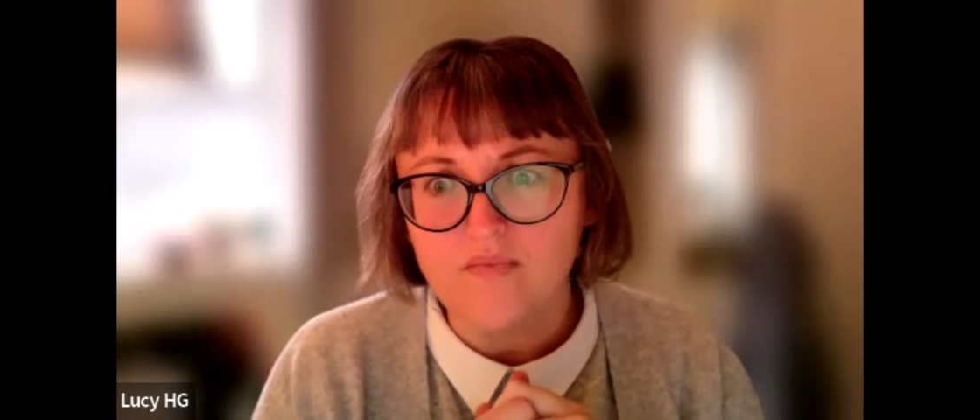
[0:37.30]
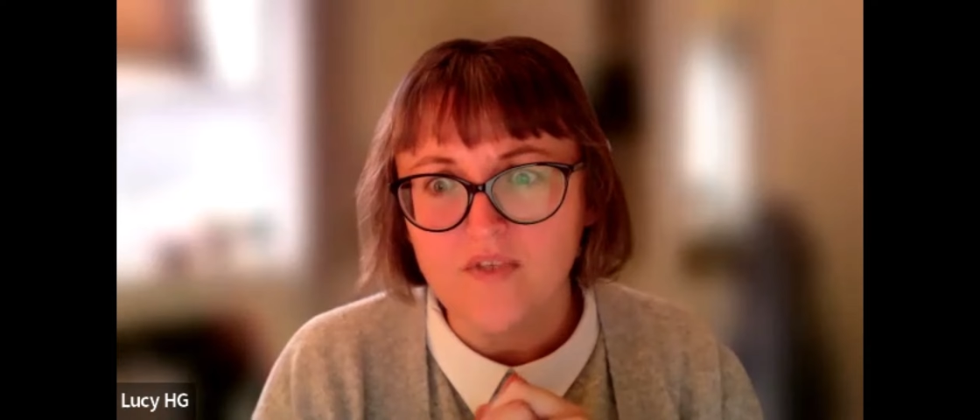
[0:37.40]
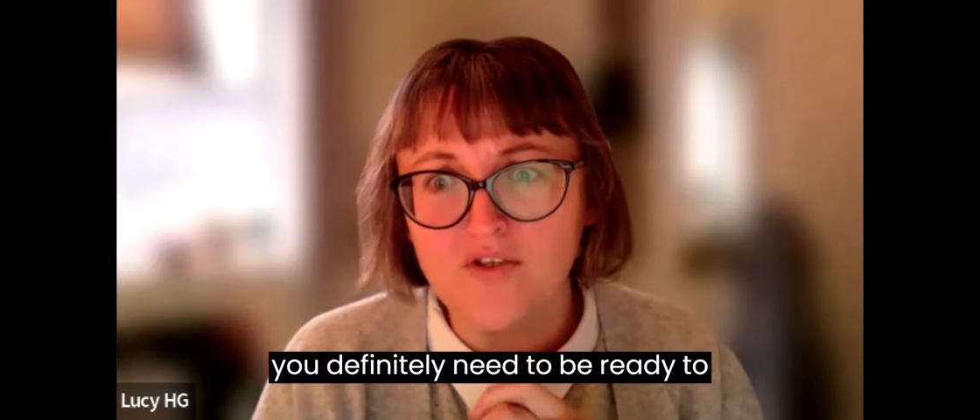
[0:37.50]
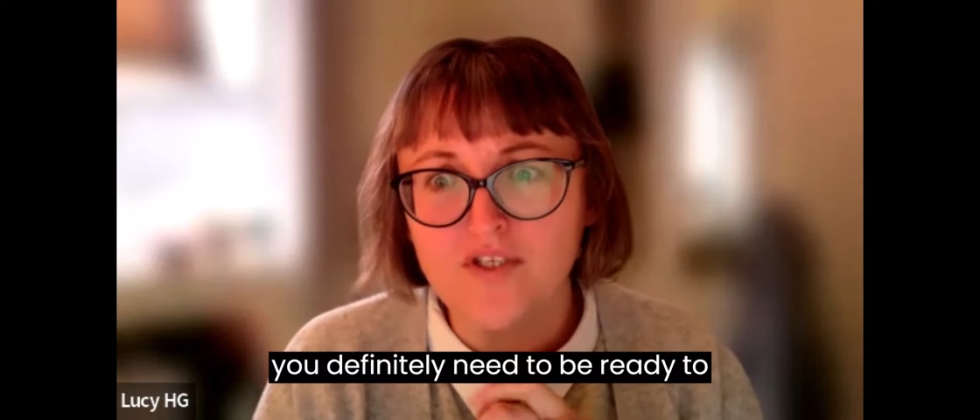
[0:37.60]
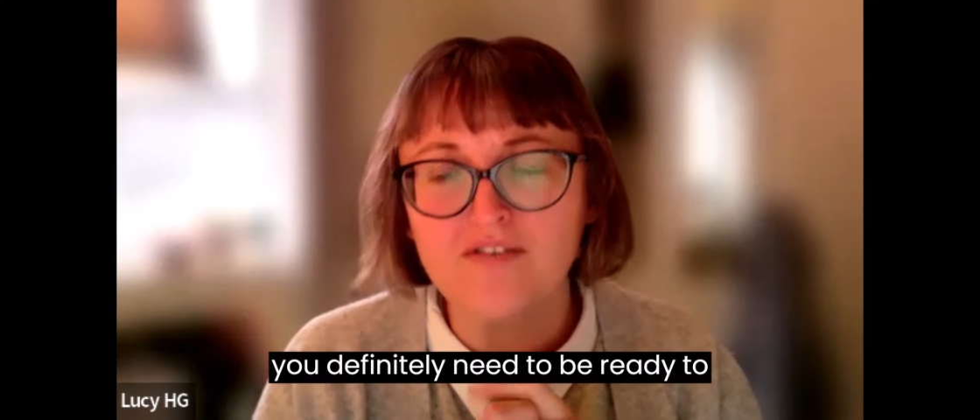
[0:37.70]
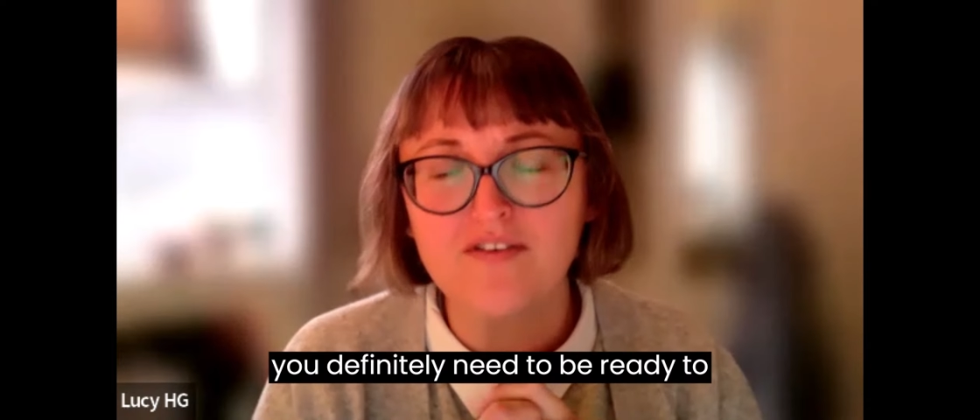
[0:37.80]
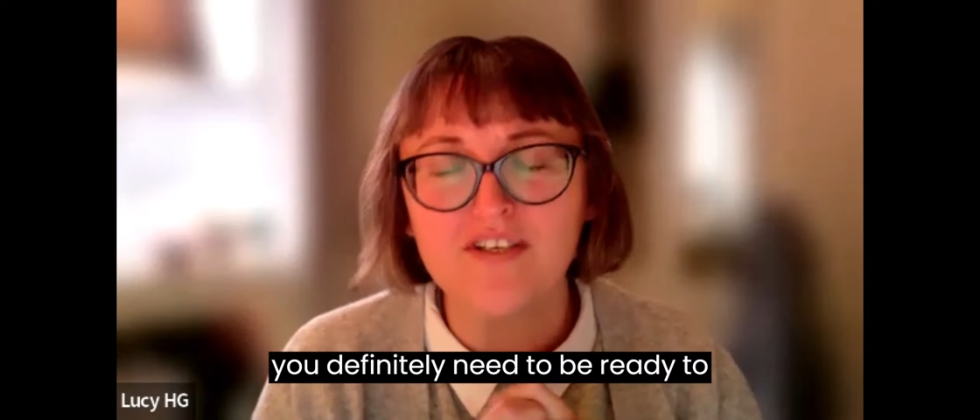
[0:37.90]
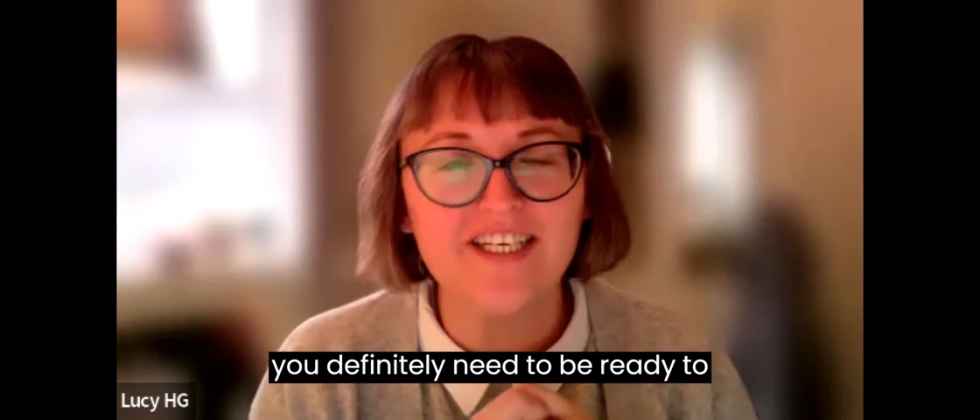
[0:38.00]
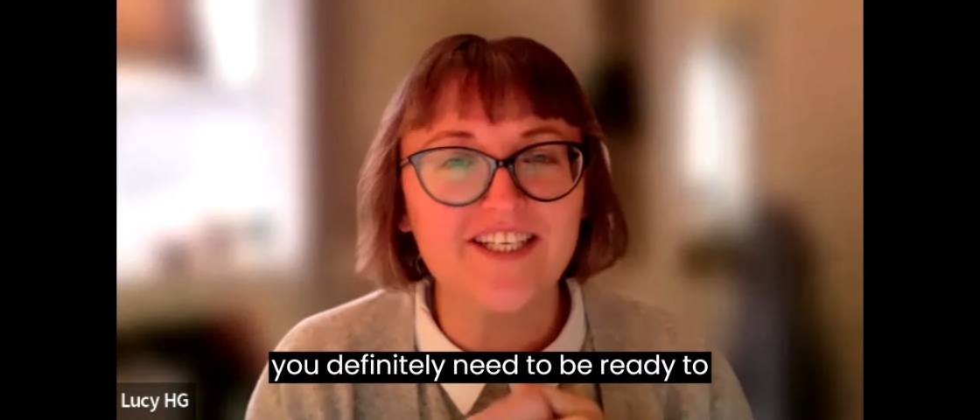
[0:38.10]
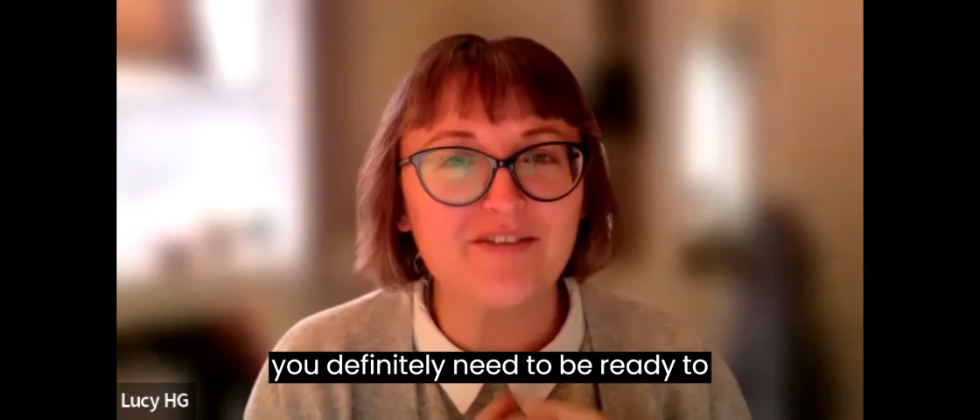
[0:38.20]
you definitely
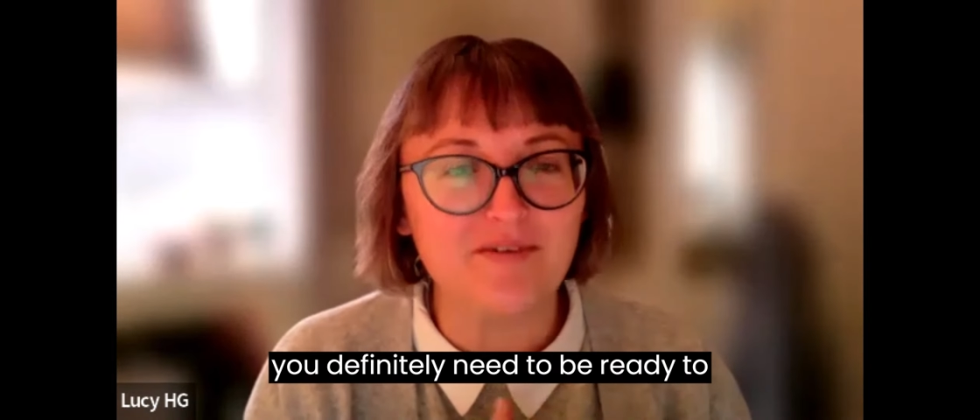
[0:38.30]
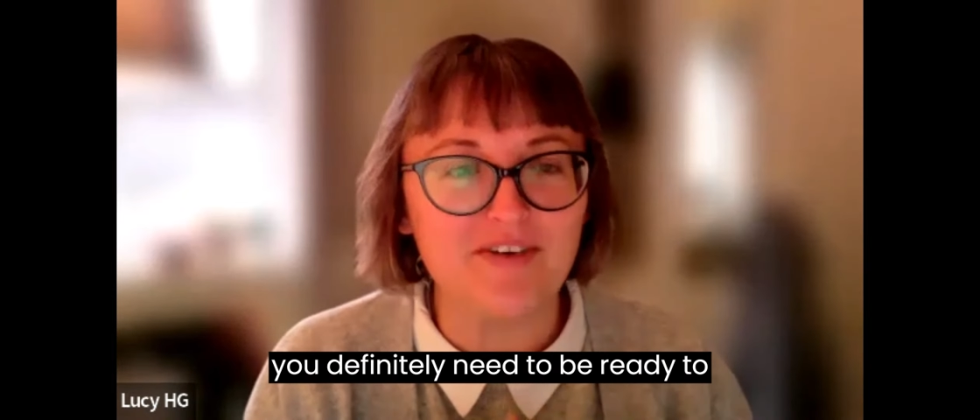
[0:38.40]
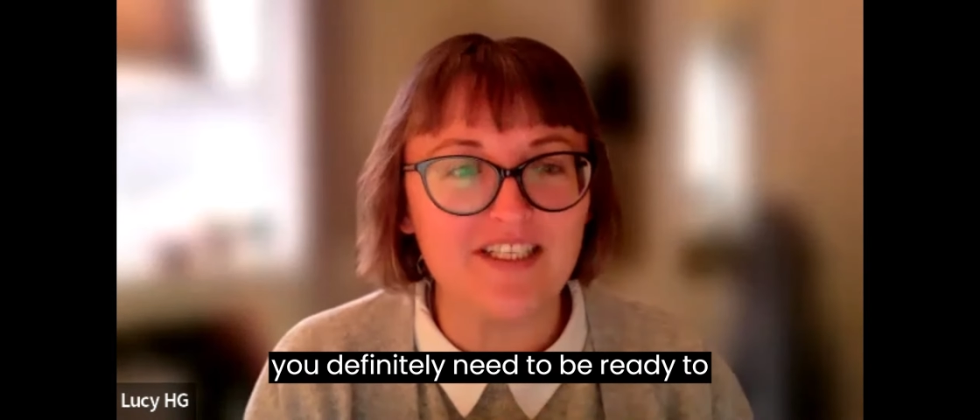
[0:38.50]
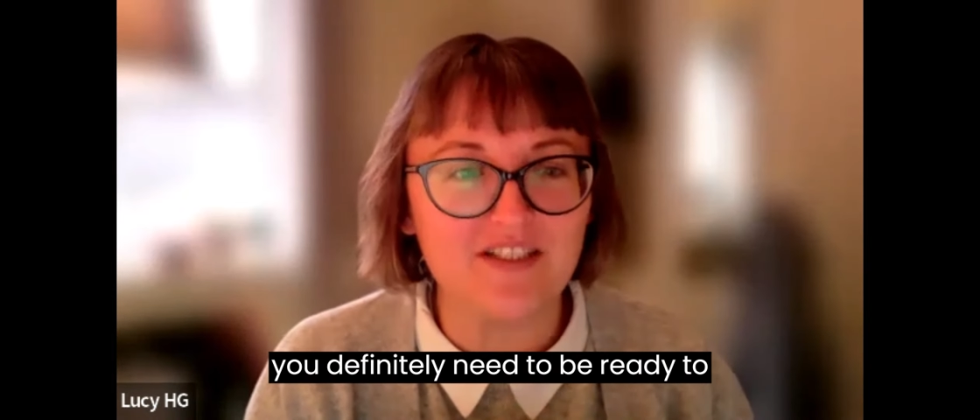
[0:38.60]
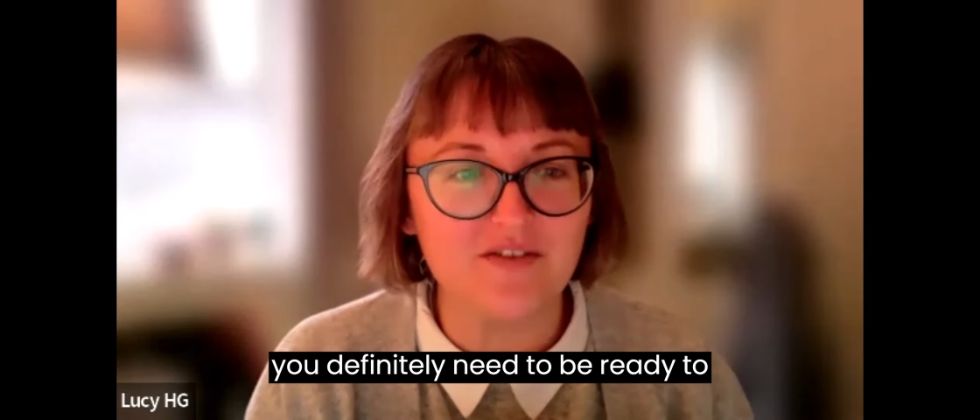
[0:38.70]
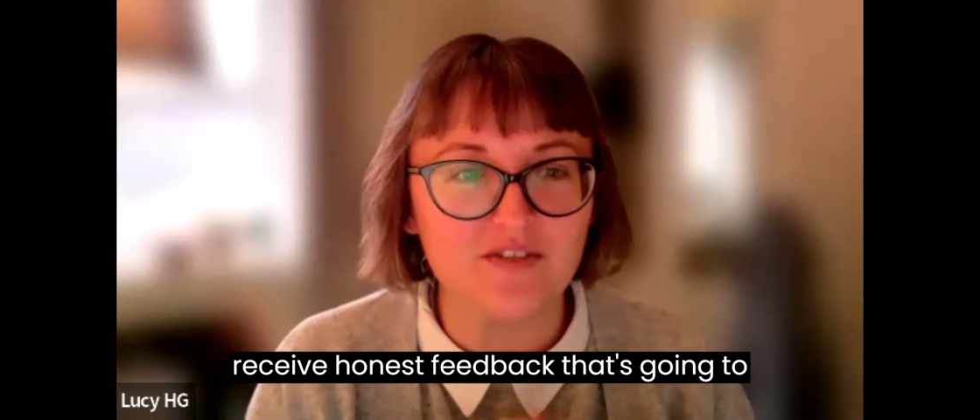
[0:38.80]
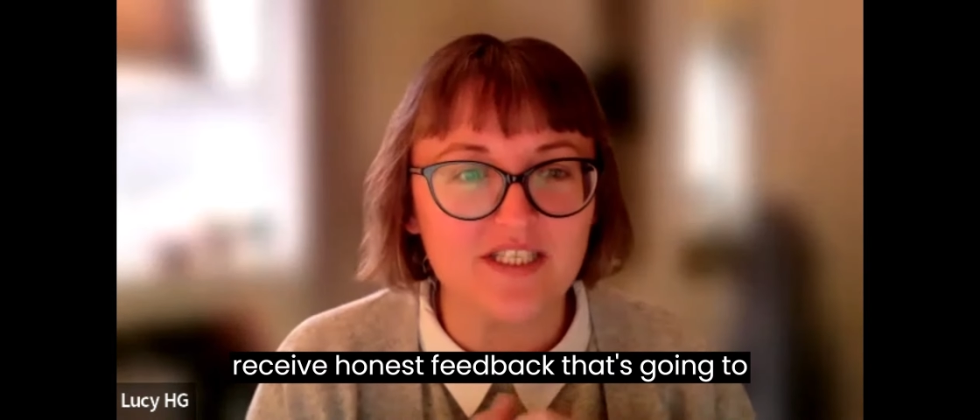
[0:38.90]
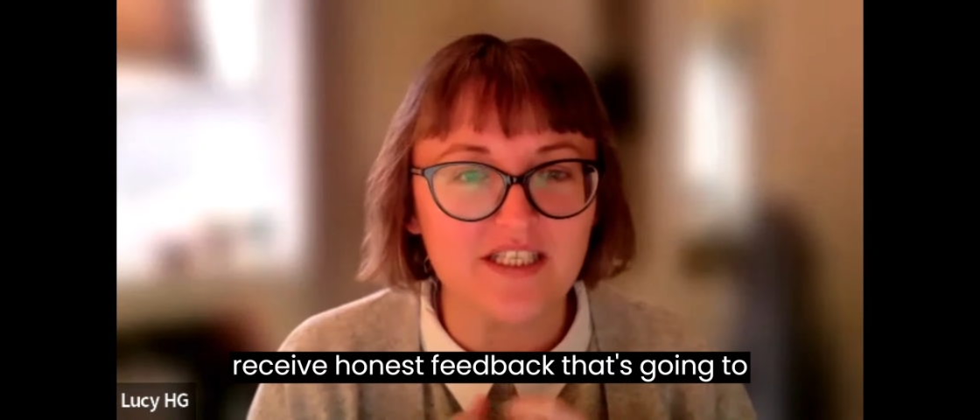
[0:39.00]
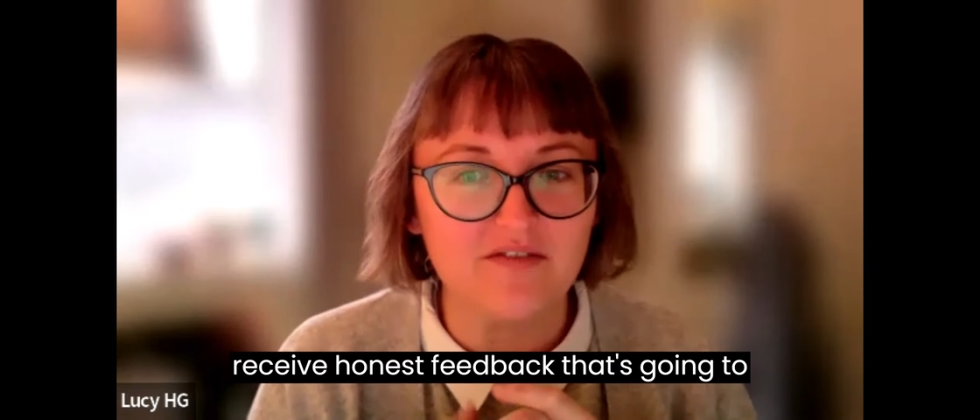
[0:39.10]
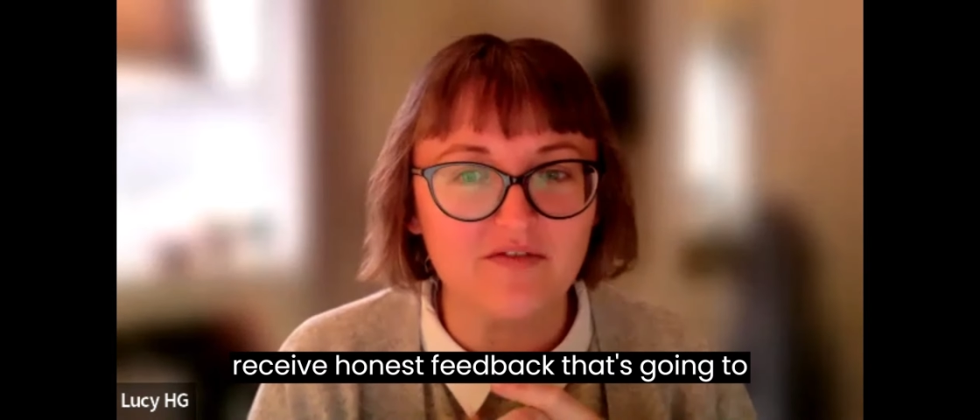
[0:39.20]
need to be ready to receive